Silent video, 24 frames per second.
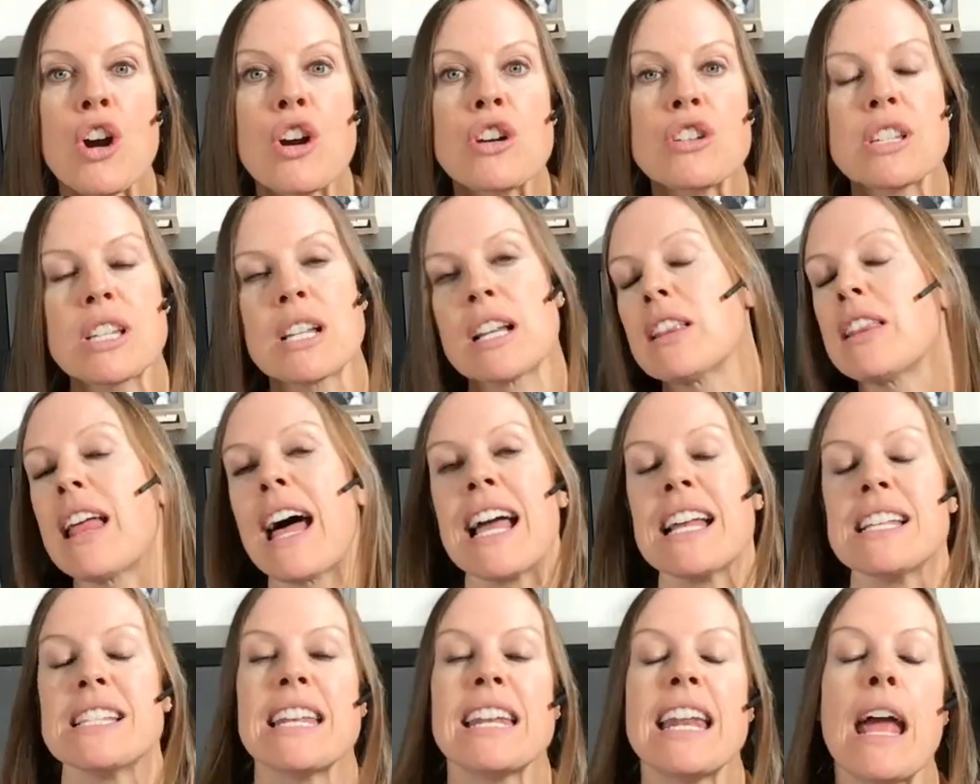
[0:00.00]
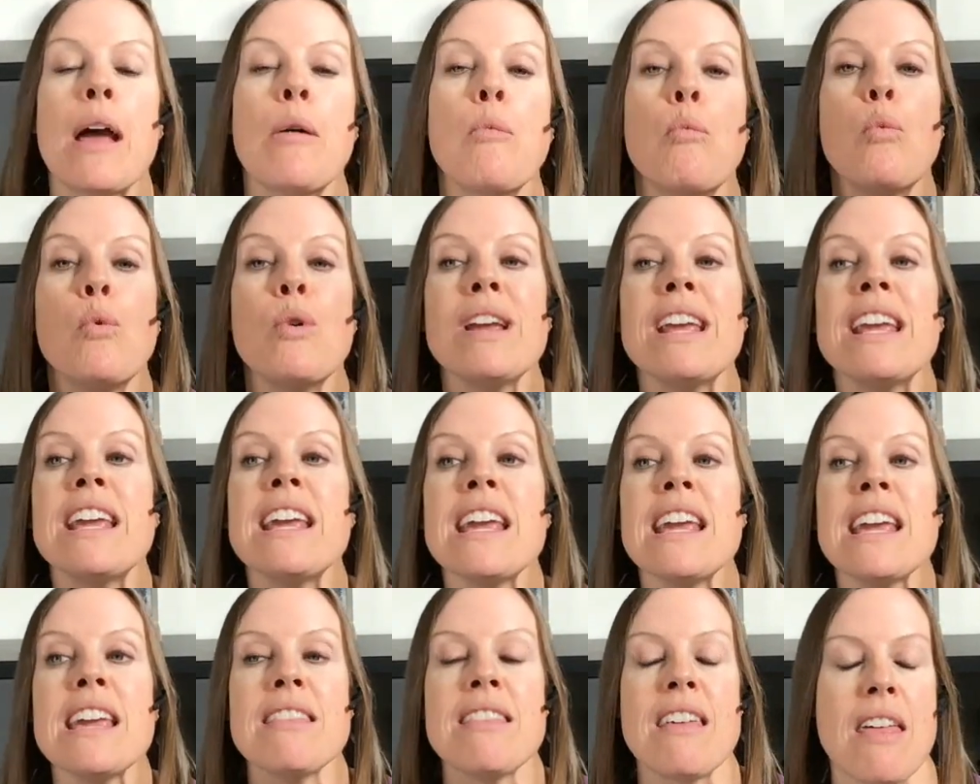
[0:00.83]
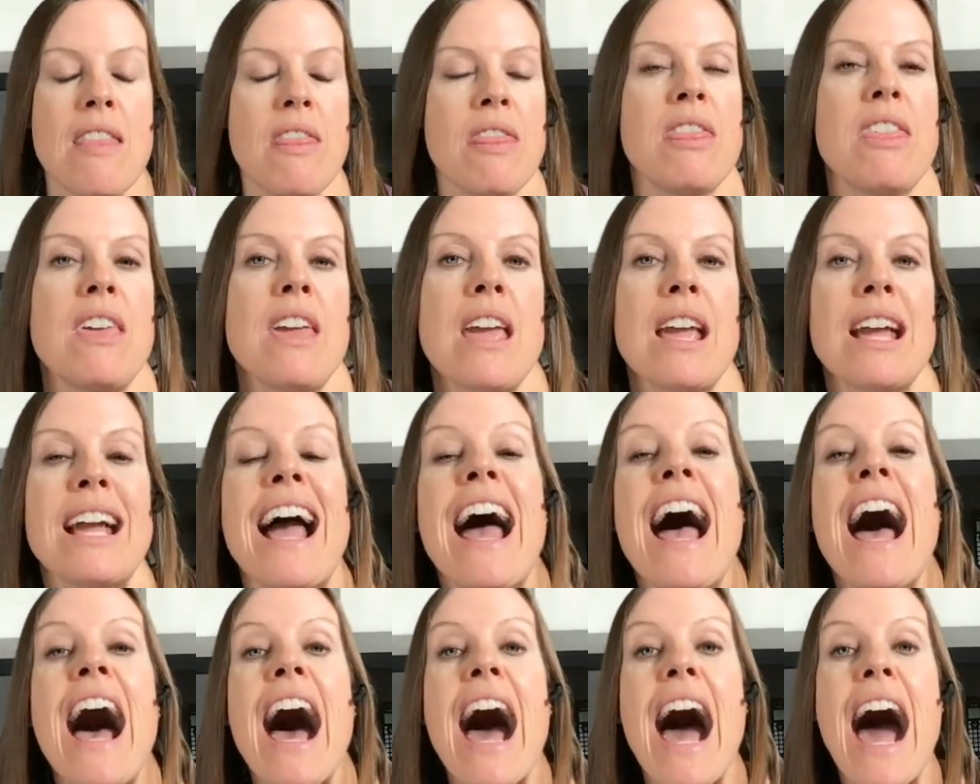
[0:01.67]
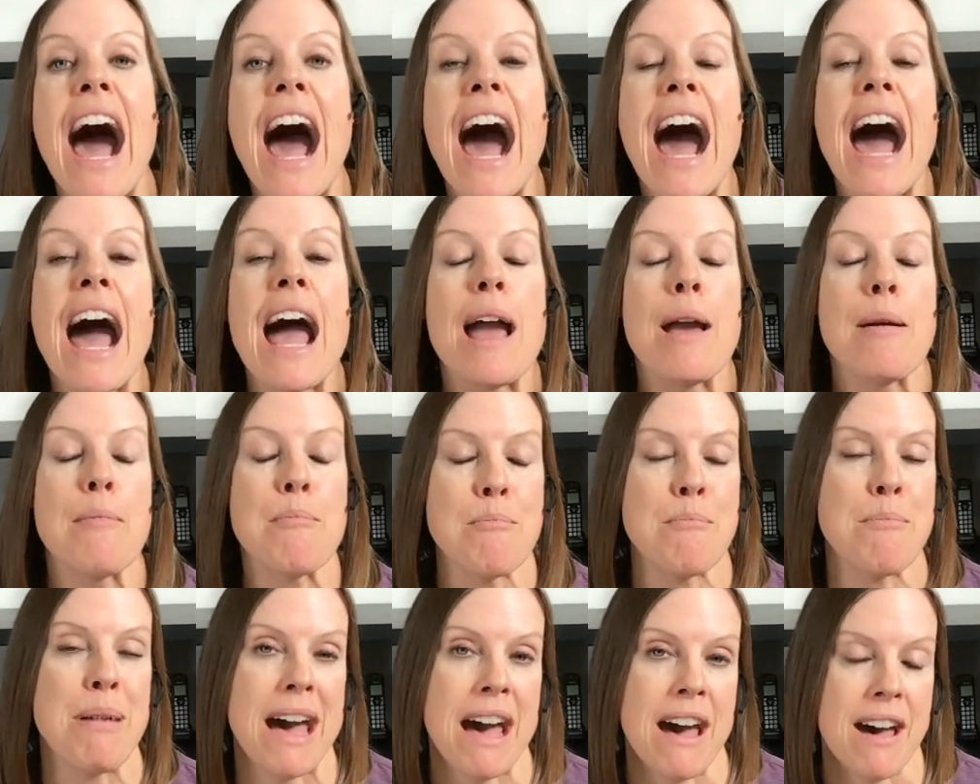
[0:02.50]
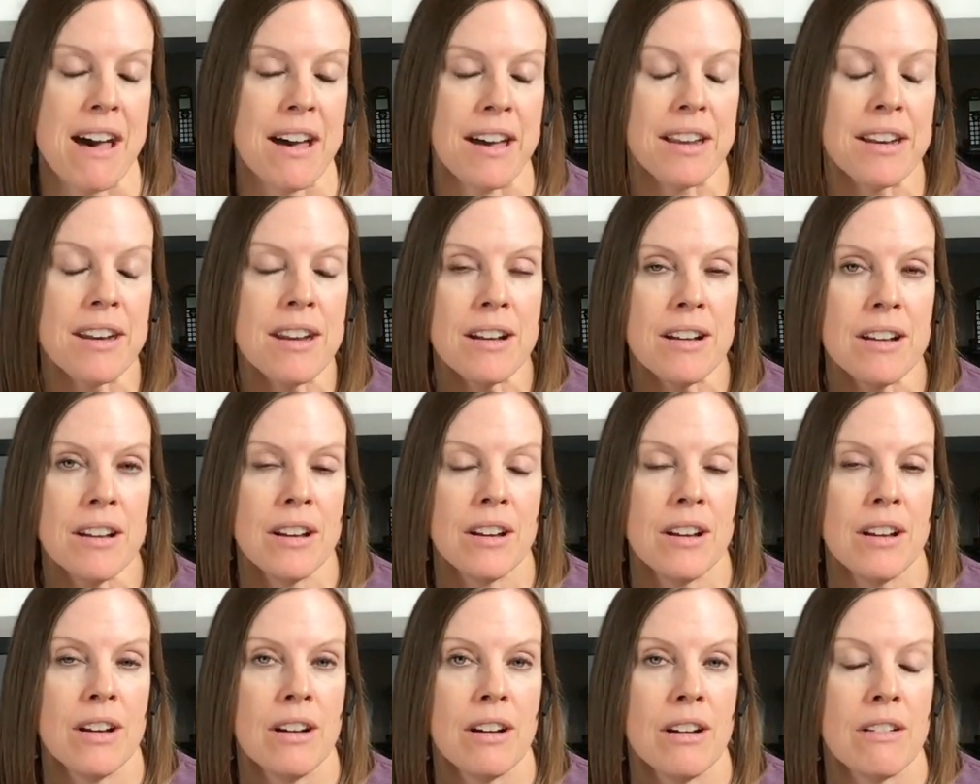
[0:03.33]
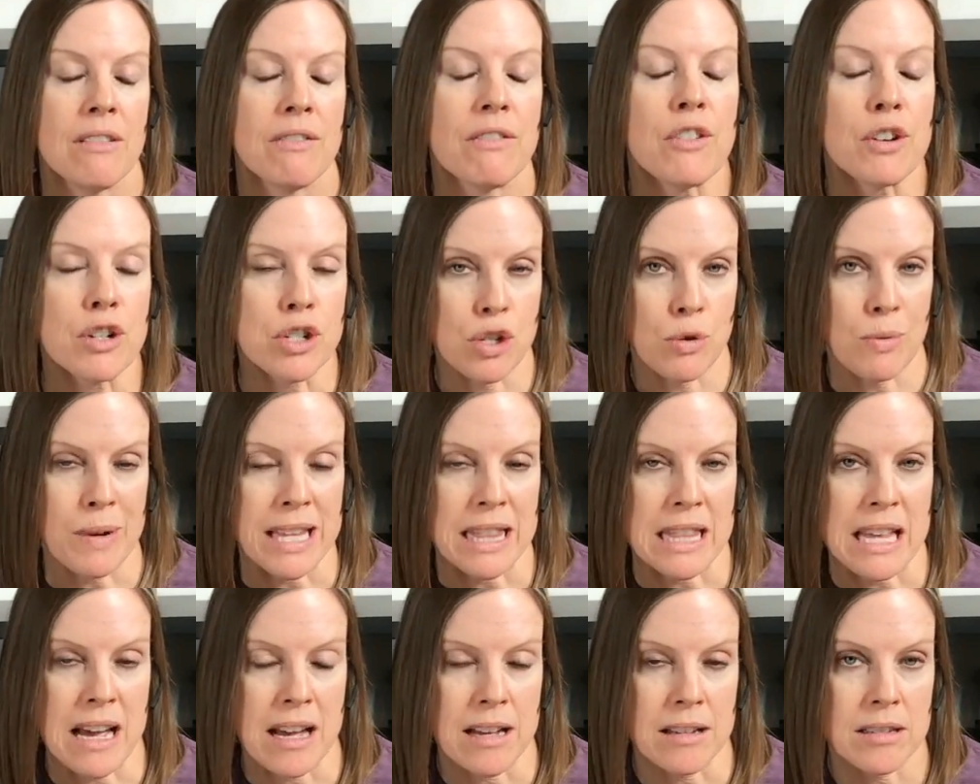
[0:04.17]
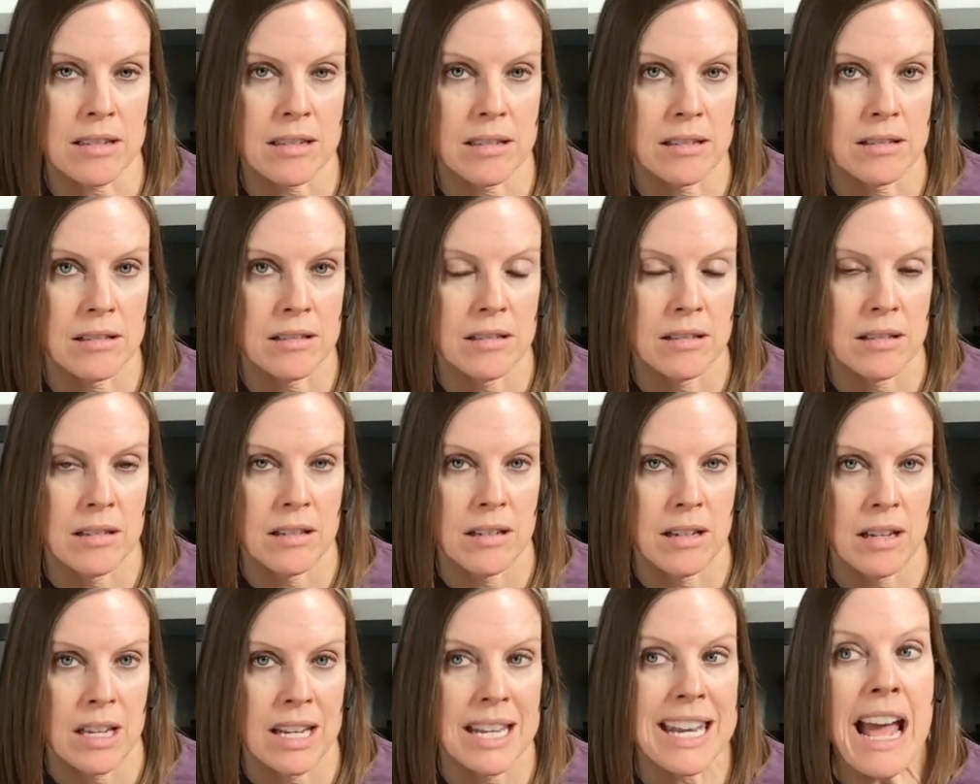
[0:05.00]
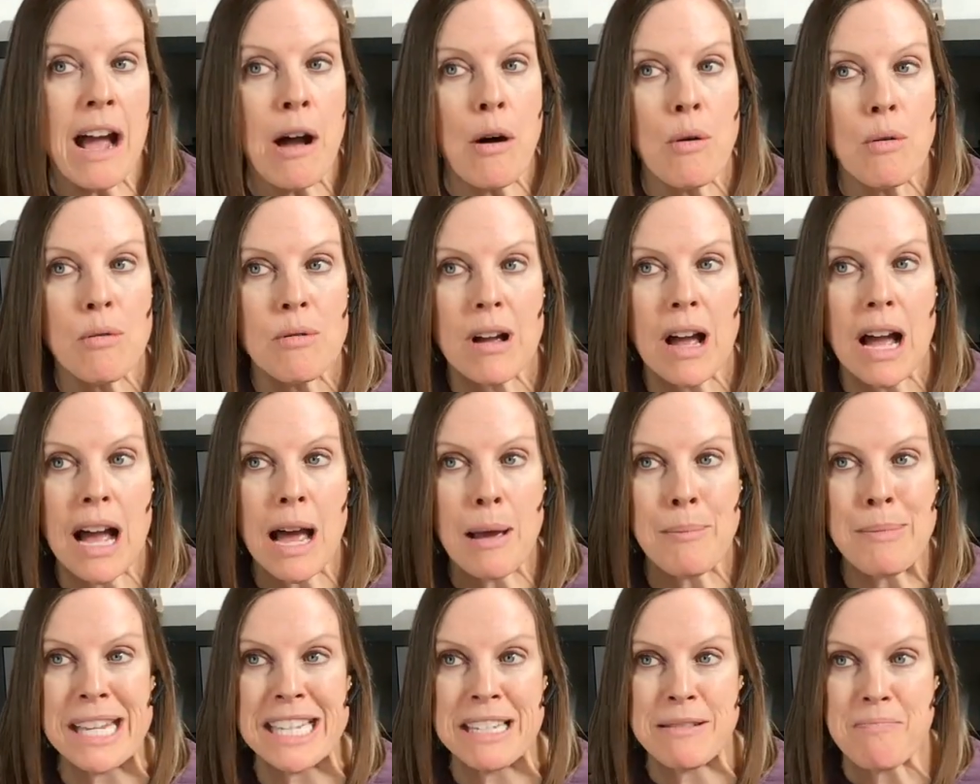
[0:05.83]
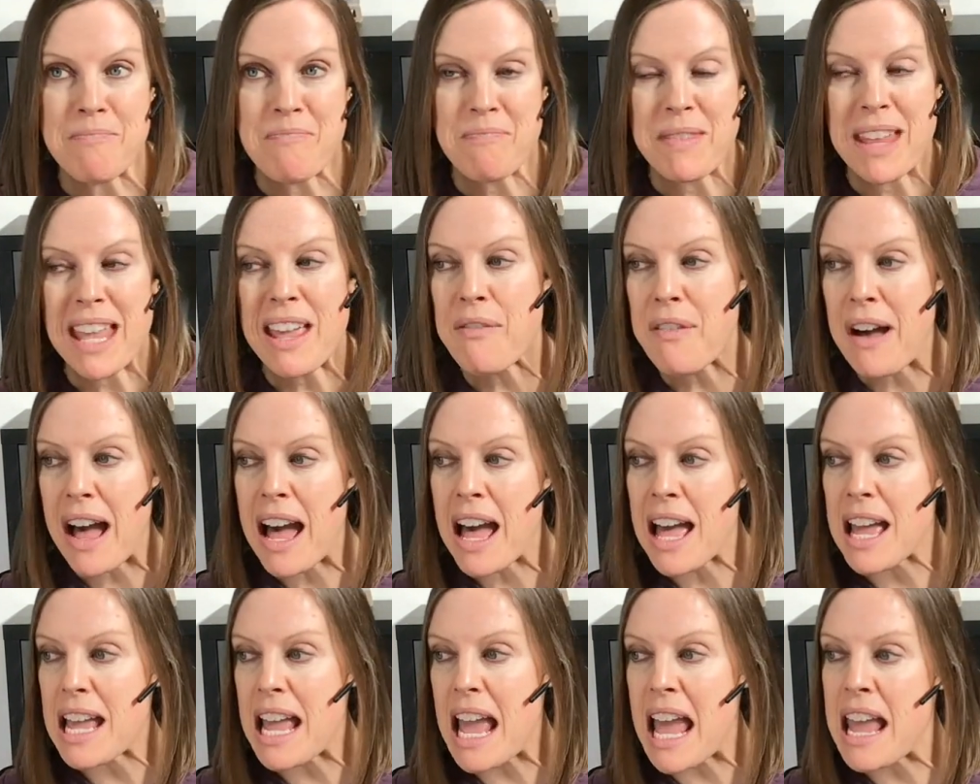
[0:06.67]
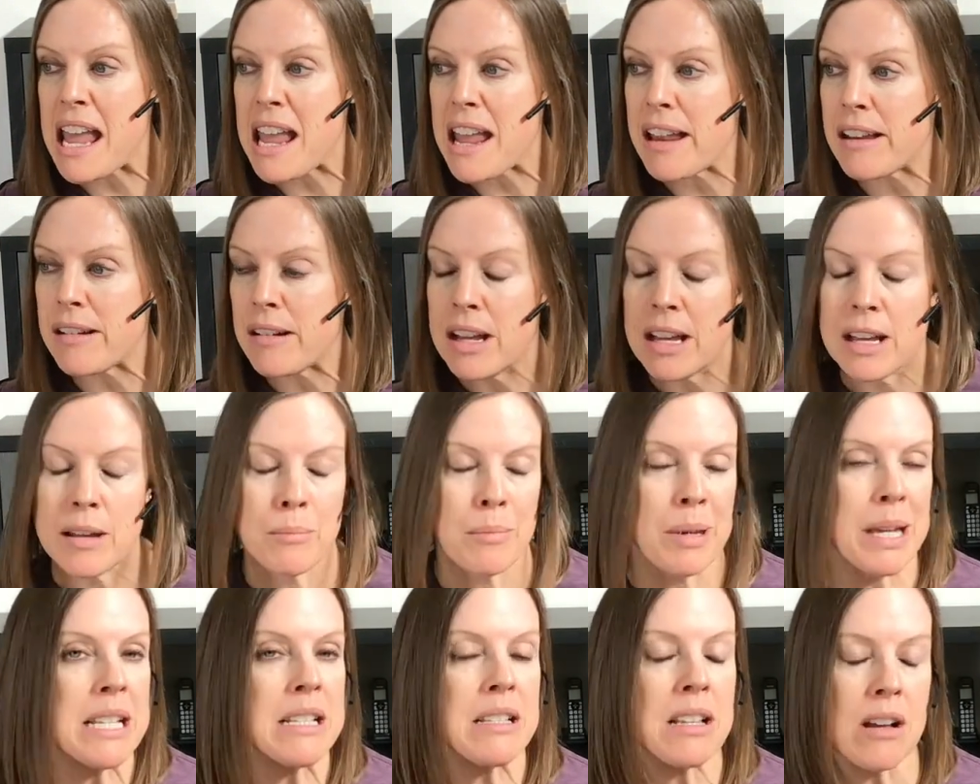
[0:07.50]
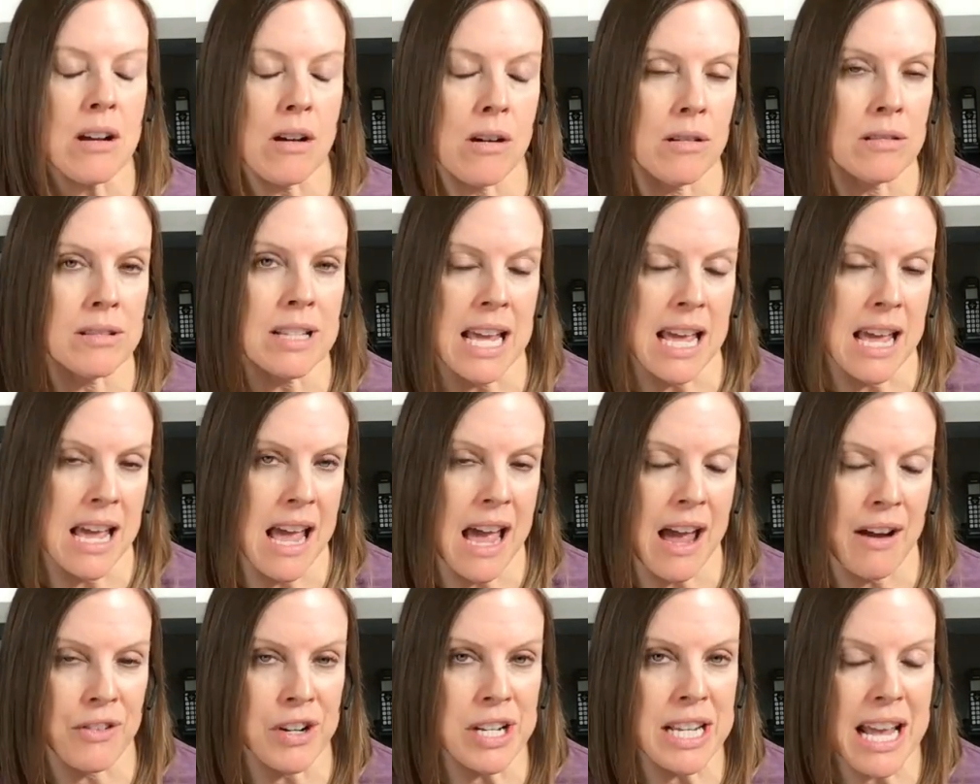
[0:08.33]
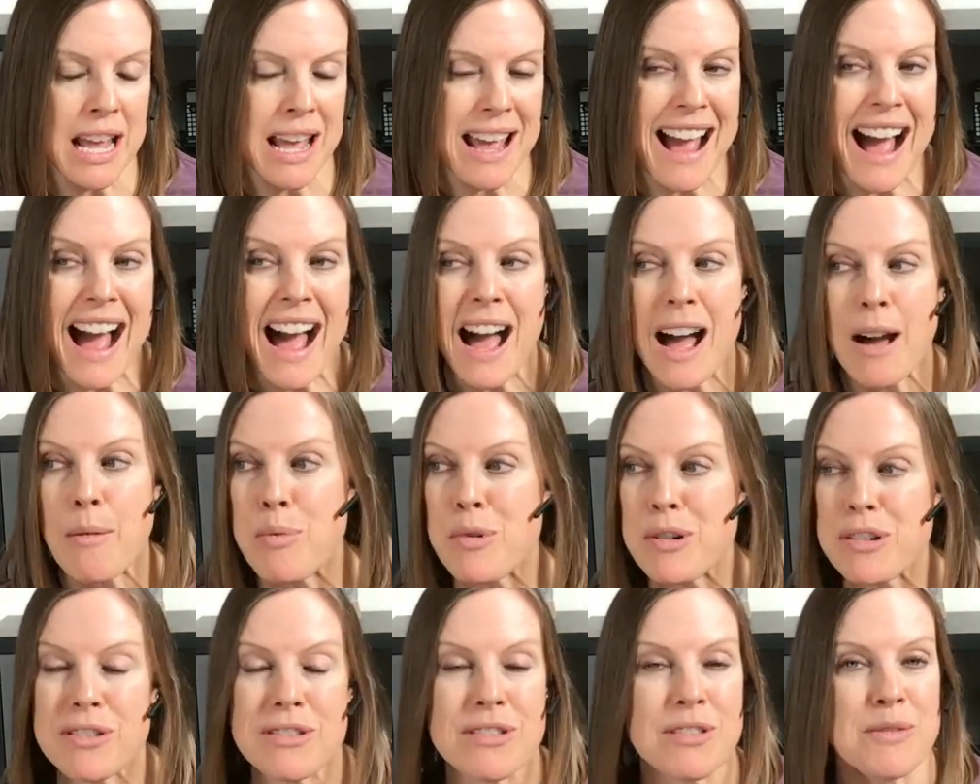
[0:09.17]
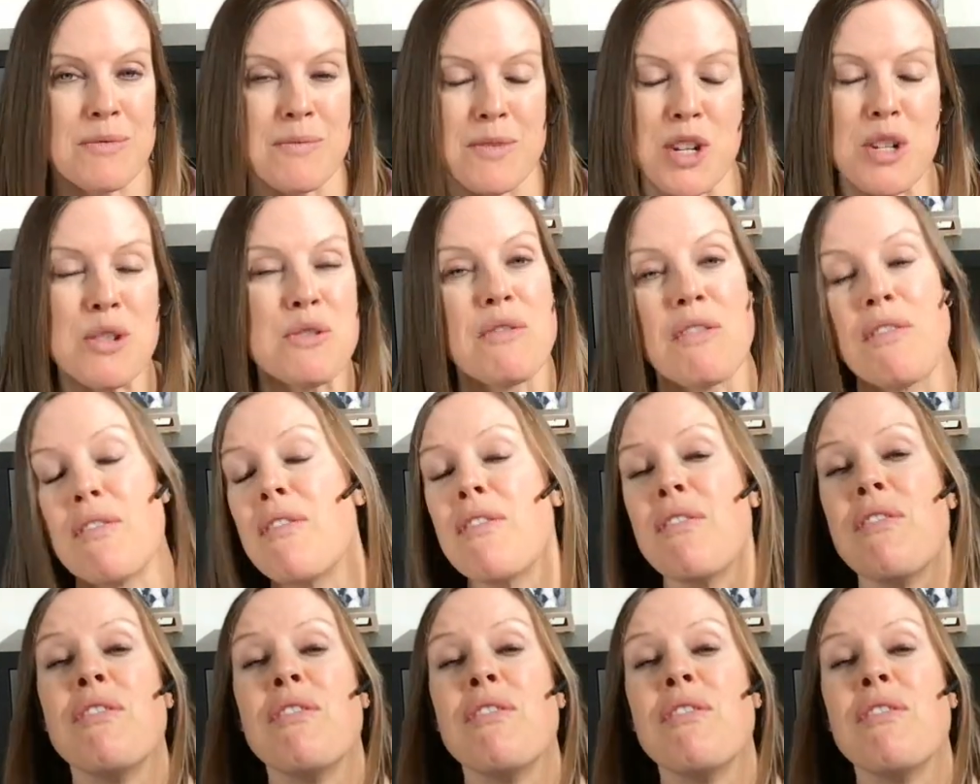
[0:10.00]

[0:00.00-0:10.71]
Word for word: personalize it and we then think, I'm bad for doing that. Now, I mean, if I ate pizza all day, every day, I would just